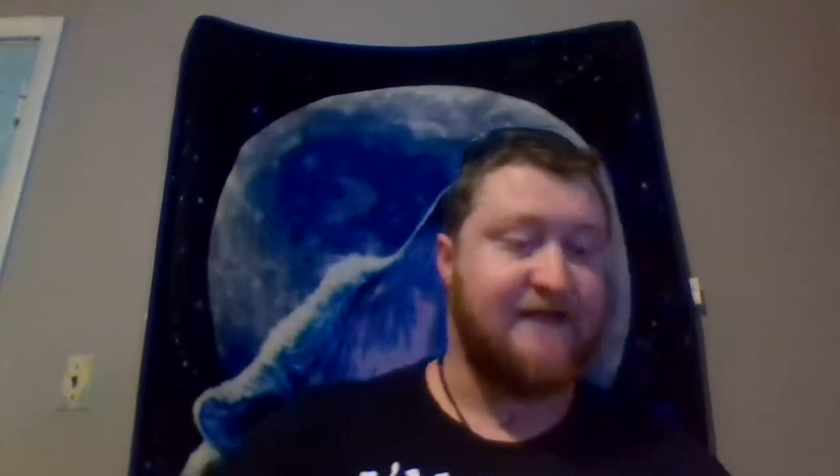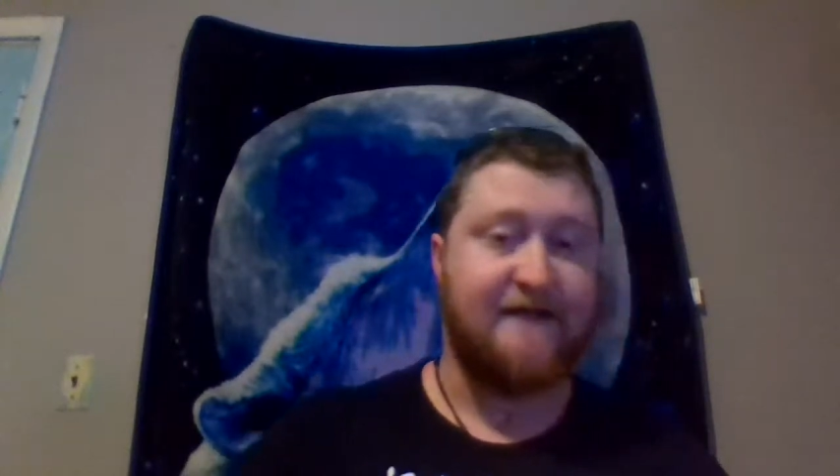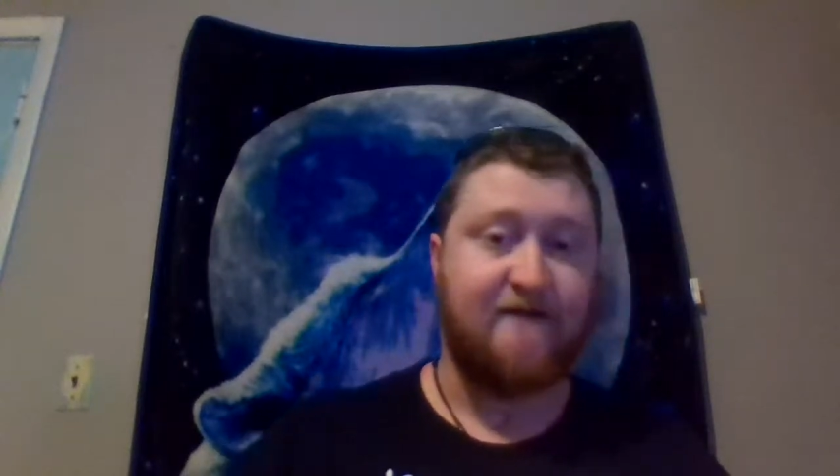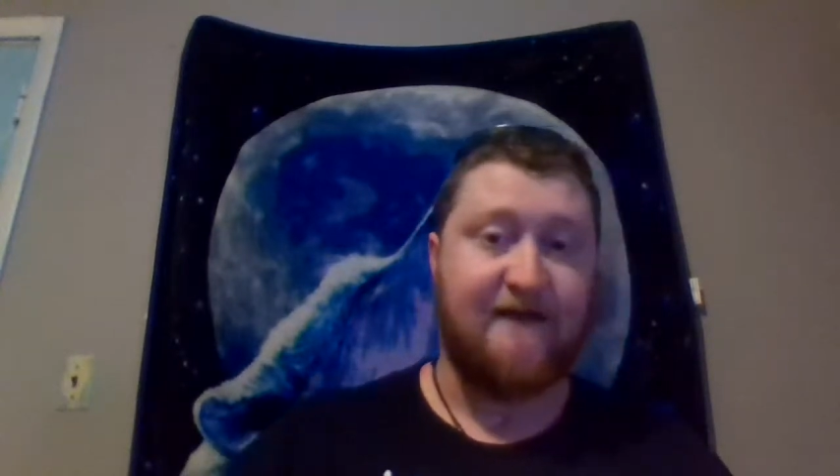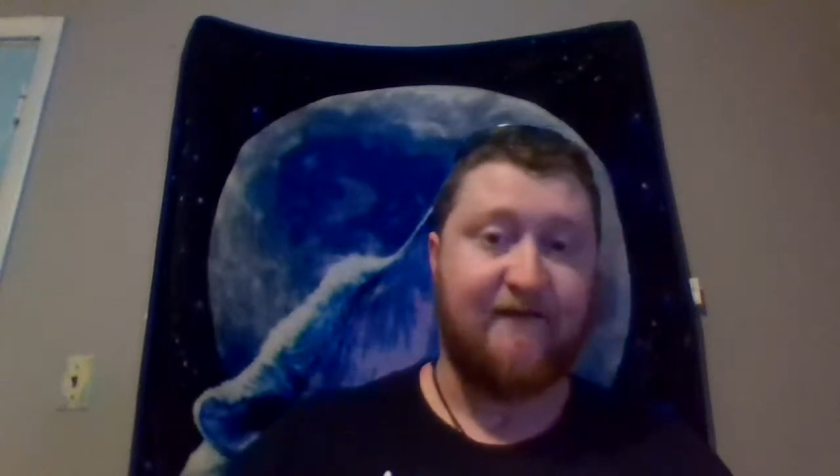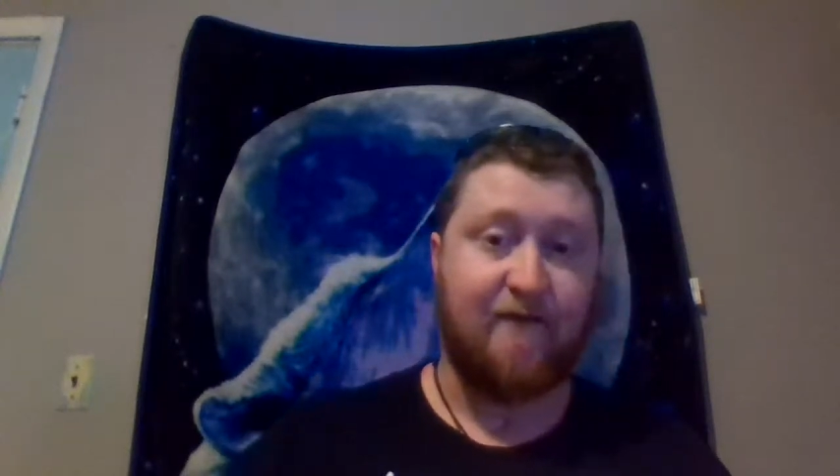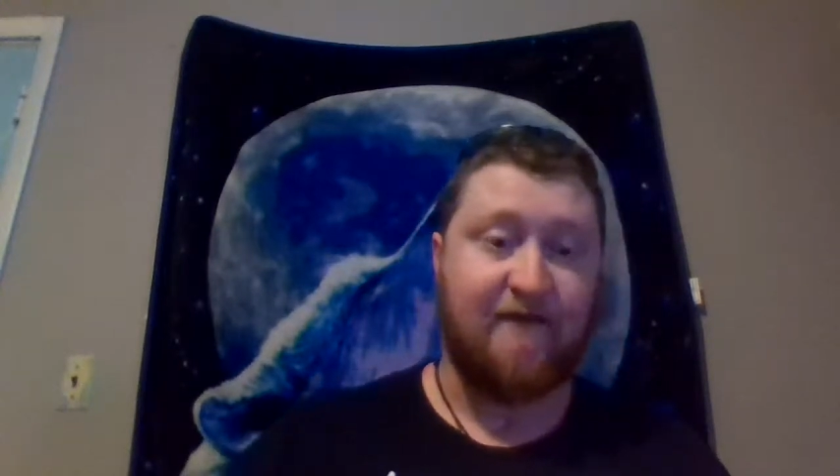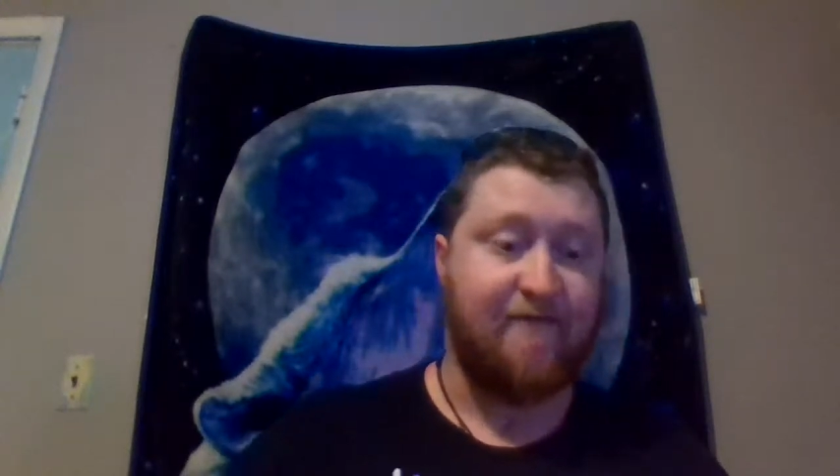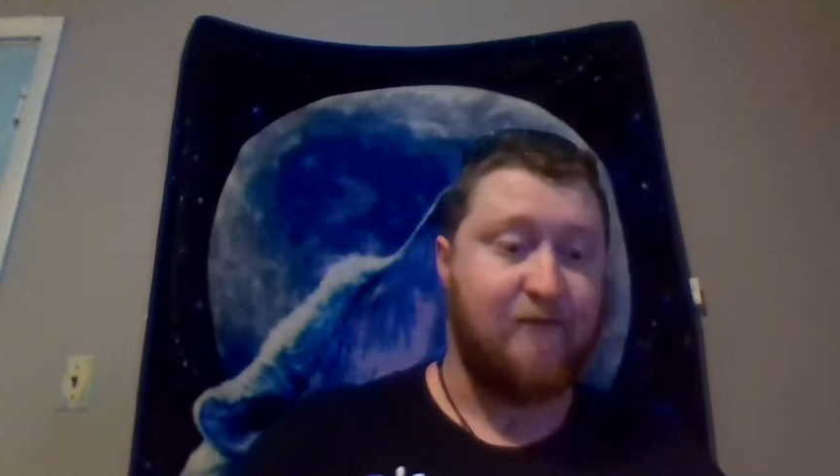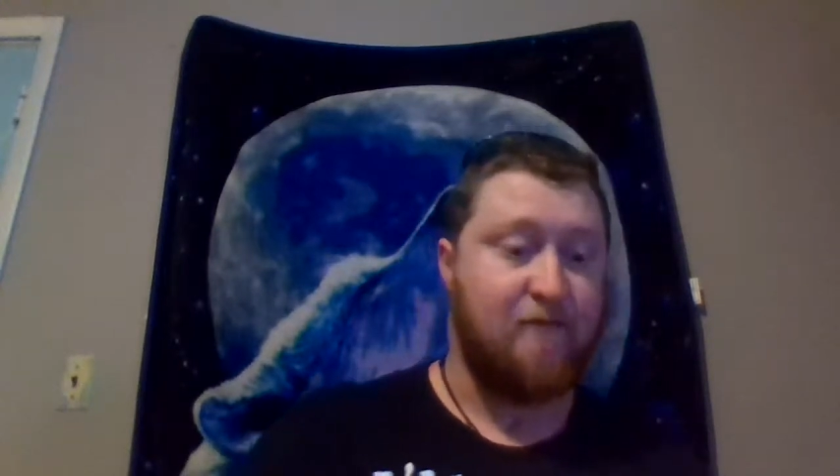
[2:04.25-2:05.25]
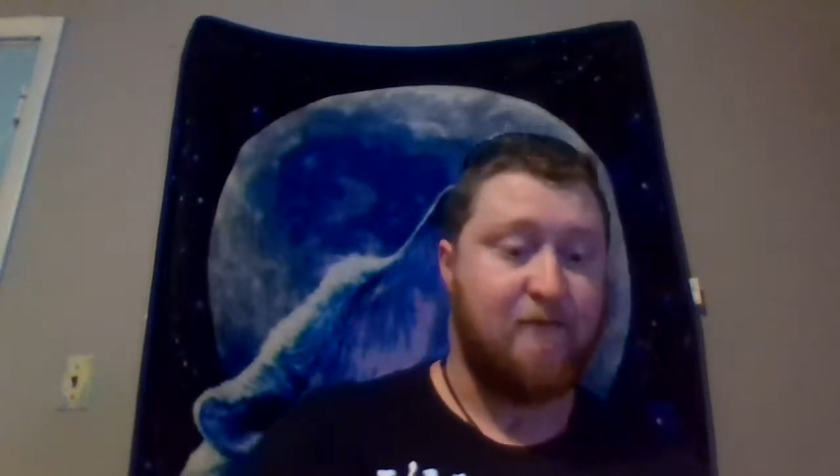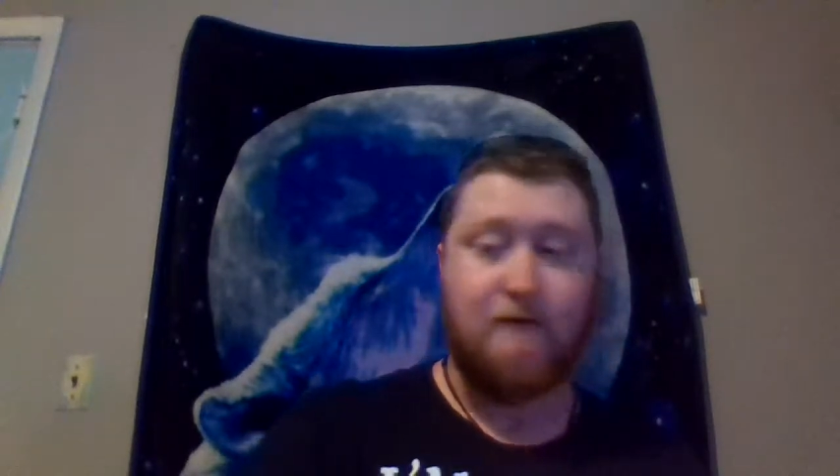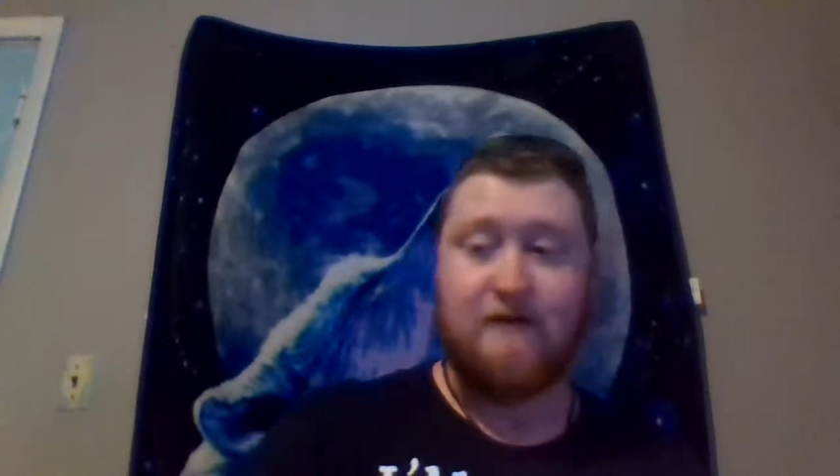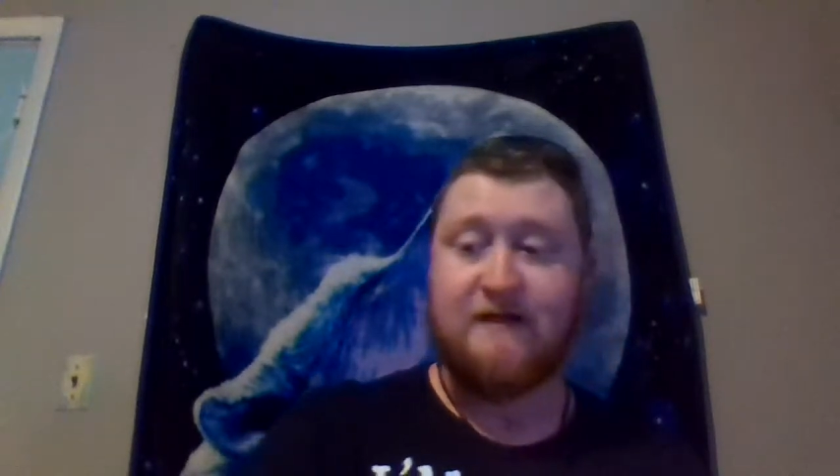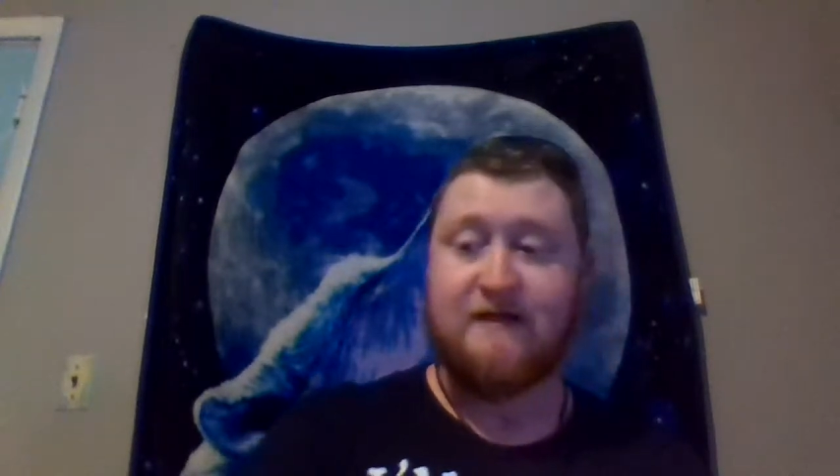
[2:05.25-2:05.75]
take life away from your
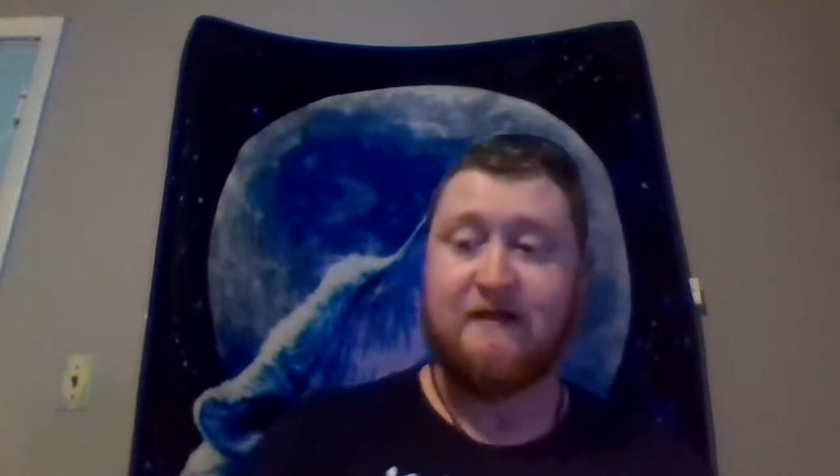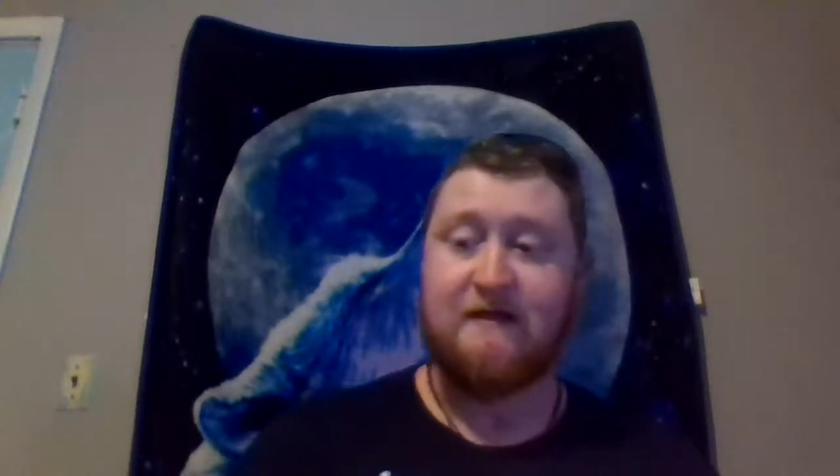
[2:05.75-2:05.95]
opponent.